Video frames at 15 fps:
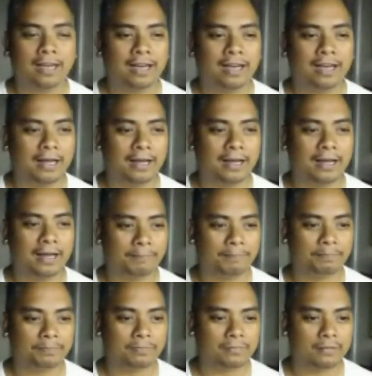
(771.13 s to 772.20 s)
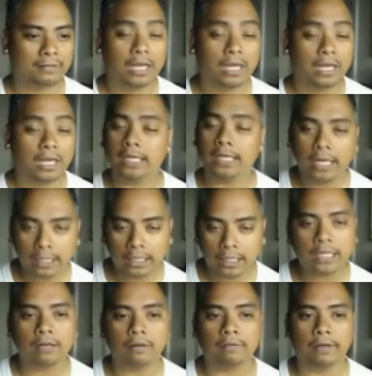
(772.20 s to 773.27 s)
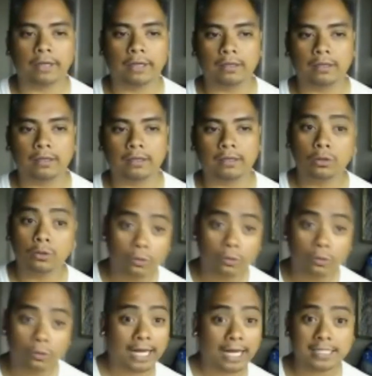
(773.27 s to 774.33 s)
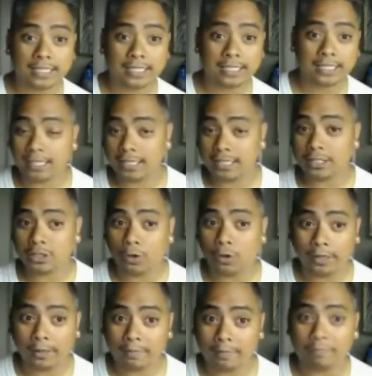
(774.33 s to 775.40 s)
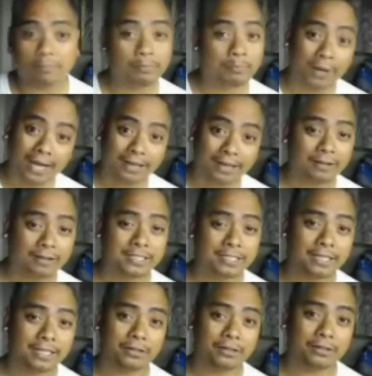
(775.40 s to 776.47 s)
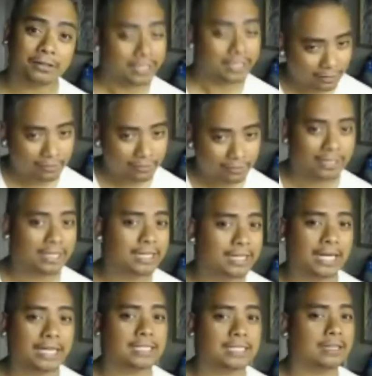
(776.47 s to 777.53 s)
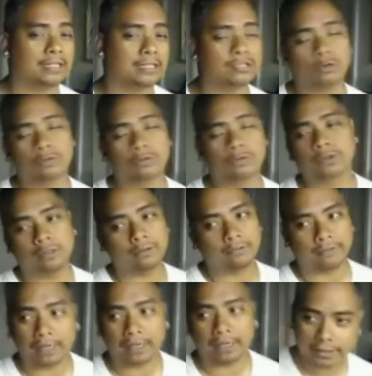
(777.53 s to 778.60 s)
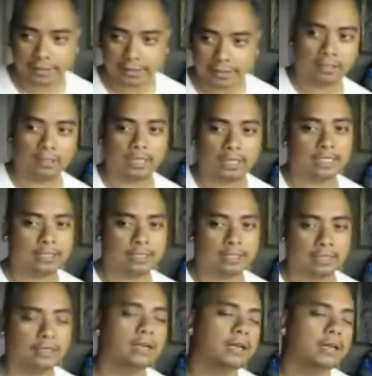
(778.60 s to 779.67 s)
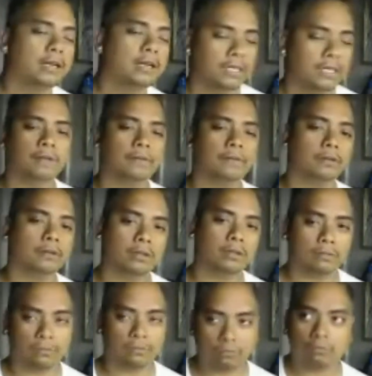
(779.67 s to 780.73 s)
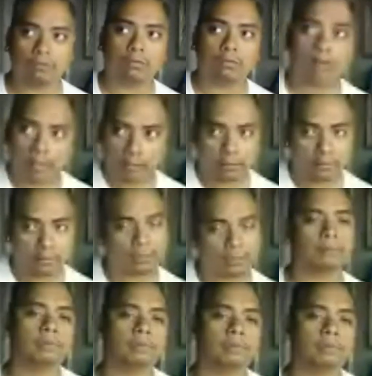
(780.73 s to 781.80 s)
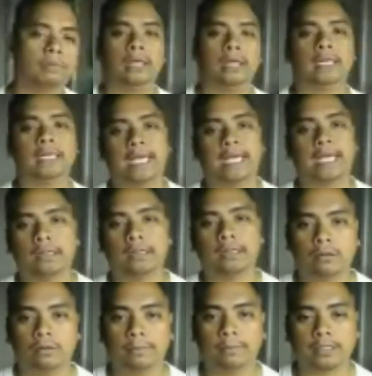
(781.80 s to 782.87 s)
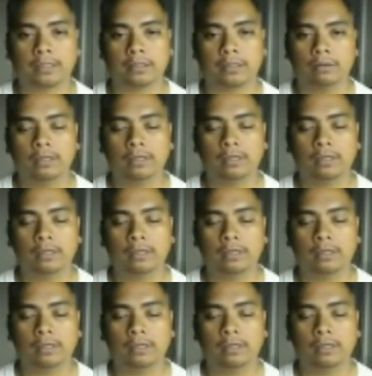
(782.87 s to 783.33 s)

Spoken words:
in any event, Google Glass is going back on sale here in the United States. So if you live outside the United States, even if you live right up top in Canada or Mexico,